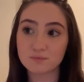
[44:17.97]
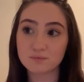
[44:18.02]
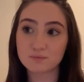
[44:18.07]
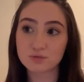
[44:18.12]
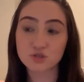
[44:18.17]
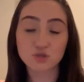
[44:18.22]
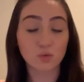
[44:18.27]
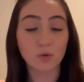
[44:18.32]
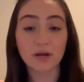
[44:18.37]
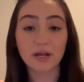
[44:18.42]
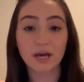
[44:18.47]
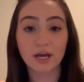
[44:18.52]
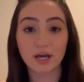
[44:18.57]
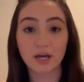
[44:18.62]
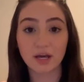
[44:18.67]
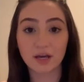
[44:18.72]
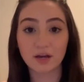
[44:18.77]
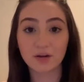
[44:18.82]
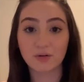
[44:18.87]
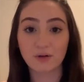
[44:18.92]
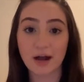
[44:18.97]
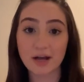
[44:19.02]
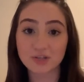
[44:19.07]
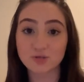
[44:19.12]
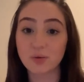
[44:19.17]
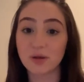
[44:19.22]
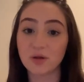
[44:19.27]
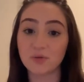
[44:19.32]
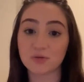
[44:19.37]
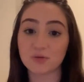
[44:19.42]
So when I
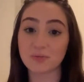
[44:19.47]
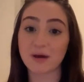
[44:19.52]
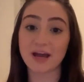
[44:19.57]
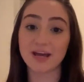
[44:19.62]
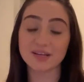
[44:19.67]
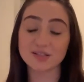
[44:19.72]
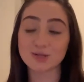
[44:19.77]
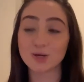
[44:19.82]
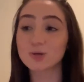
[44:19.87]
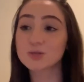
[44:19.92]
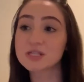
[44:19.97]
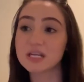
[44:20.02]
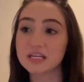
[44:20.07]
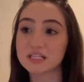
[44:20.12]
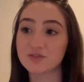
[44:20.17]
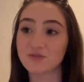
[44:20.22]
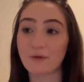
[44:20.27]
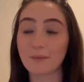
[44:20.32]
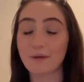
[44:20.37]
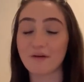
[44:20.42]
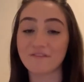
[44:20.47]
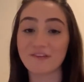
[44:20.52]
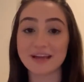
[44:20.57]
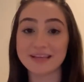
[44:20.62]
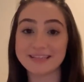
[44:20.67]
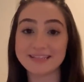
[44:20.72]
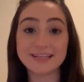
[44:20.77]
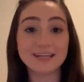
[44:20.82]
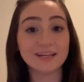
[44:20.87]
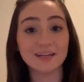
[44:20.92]
graduated with my associates from
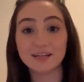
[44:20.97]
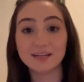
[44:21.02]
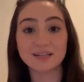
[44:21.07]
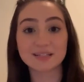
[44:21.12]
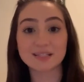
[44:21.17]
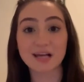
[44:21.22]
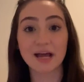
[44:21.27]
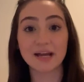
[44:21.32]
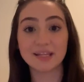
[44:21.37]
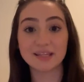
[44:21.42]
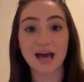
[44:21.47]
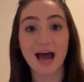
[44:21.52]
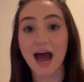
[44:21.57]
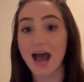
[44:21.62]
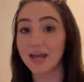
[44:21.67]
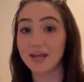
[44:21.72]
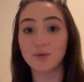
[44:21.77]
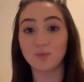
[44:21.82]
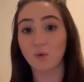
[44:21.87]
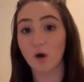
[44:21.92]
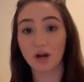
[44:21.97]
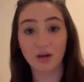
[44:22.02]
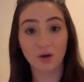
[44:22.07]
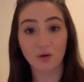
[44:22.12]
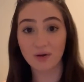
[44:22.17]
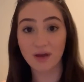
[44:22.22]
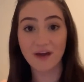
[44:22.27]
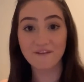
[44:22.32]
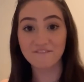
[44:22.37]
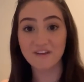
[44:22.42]
FIT, and I decided that I didn't want to
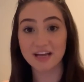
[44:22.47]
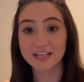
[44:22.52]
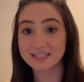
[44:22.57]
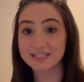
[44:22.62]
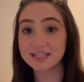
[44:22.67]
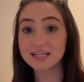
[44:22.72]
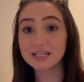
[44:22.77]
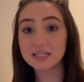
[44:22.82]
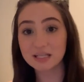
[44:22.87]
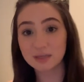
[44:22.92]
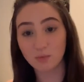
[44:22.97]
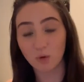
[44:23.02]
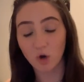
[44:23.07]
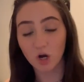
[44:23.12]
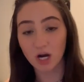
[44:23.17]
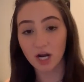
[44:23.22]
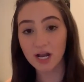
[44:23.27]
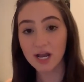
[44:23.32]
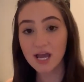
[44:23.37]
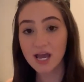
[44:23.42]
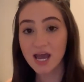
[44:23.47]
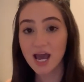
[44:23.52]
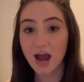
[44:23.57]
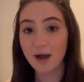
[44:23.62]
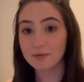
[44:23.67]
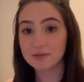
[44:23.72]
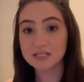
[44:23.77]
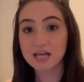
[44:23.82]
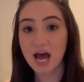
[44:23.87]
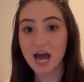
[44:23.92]
go to FIT anymore,
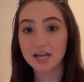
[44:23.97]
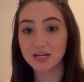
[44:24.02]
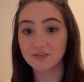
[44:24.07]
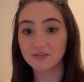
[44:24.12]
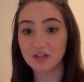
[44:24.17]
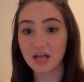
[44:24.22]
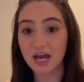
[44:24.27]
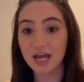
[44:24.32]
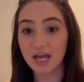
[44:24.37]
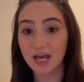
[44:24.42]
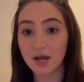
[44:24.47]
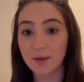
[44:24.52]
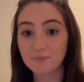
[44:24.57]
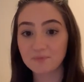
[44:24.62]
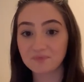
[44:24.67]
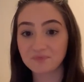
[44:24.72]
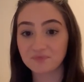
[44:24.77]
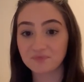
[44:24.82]
I was kind of like,